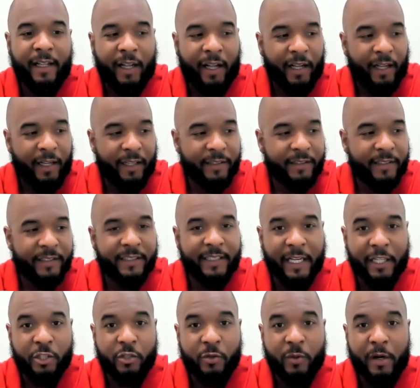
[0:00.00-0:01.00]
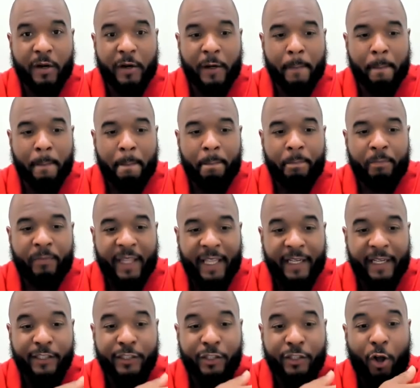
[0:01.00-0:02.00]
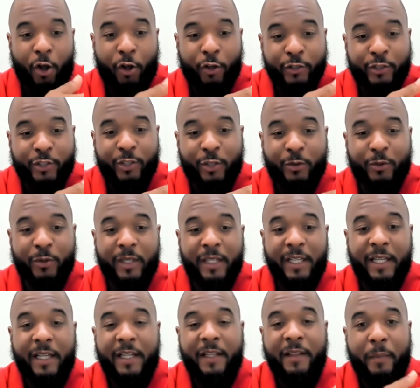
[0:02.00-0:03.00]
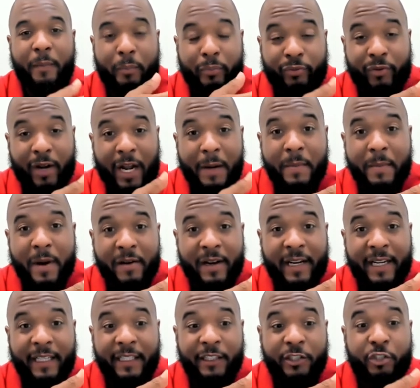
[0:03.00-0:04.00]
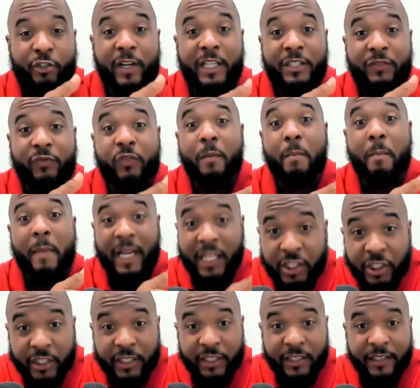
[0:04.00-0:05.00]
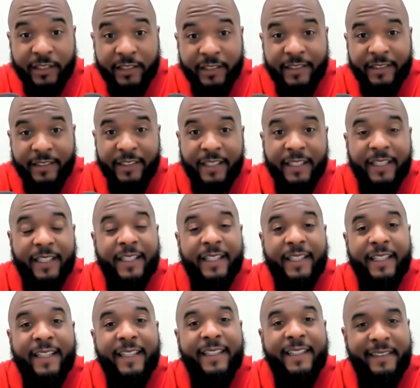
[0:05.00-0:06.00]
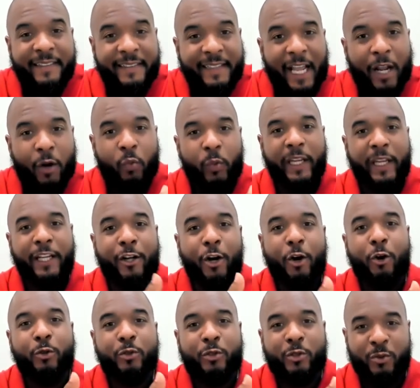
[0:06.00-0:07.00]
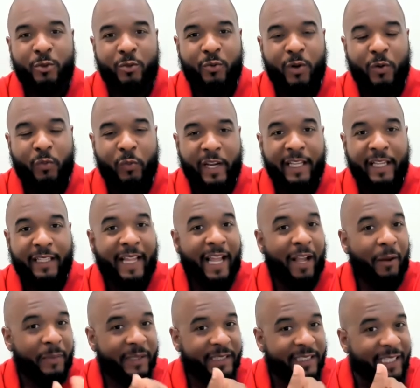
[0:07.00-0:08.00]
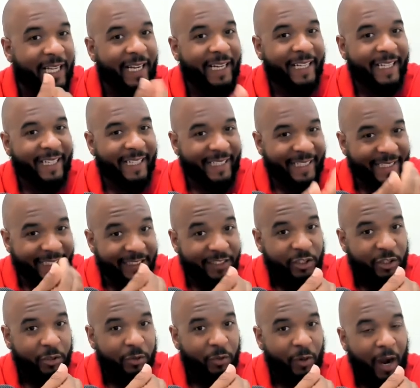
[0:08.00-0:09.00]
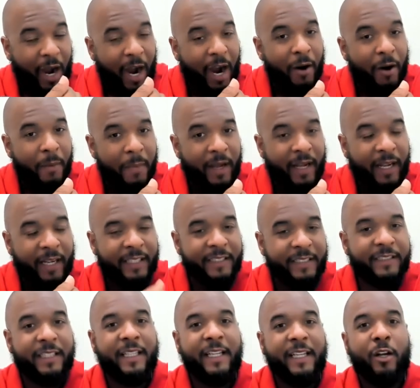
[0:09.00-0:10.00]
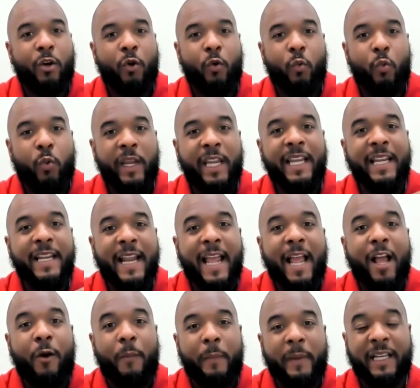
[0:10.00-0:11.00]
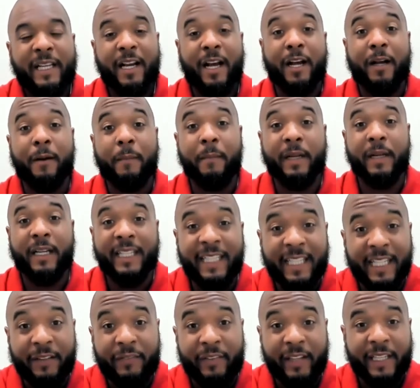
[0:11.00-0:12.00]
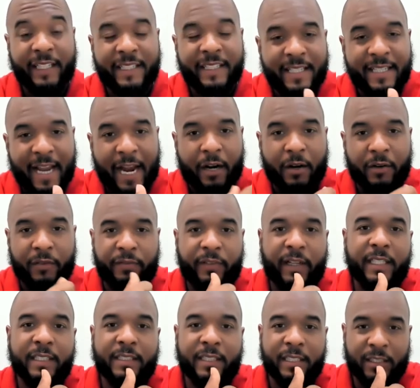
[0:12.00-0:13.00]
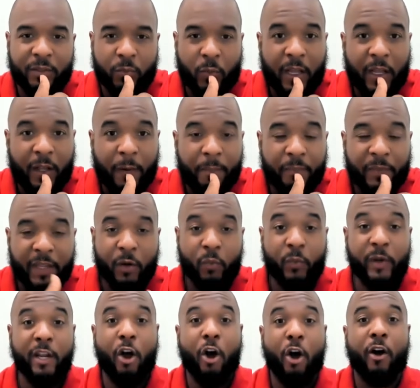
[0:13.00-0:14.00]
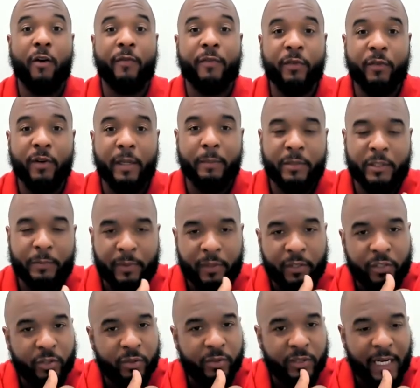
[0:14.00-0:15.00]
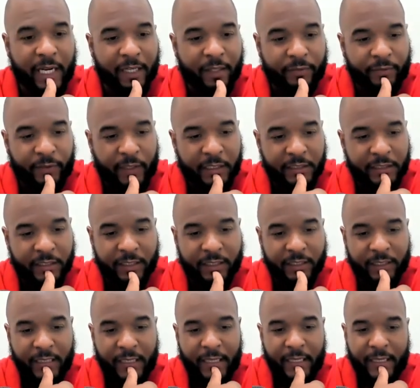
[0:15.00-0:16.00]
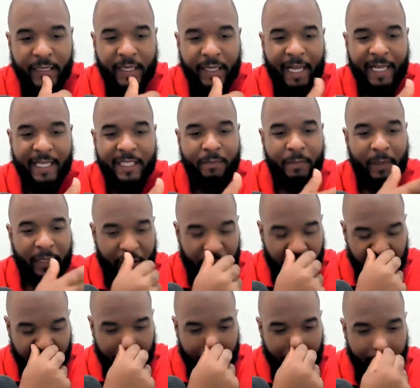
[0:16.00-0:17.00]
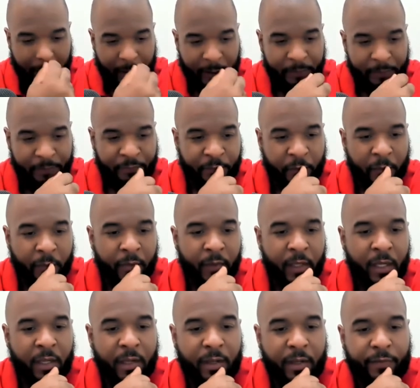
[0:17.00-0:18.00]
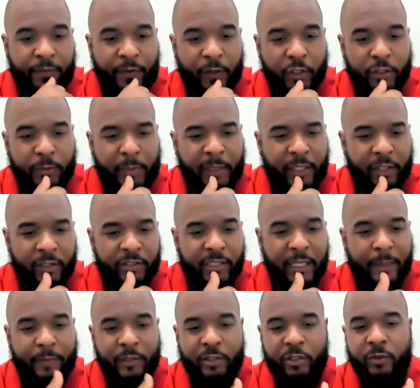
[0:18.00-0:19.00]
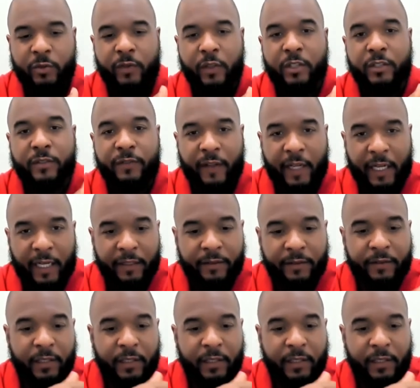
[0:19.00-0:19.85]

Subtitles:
the sanctuary. It is also the primary transformation that we go through when we allow Messiah into our mind. We now become a living sacrifice as well, and we offer up spiritual sacrifices, as mentioned in 1 Peter chapter 2, verse 5.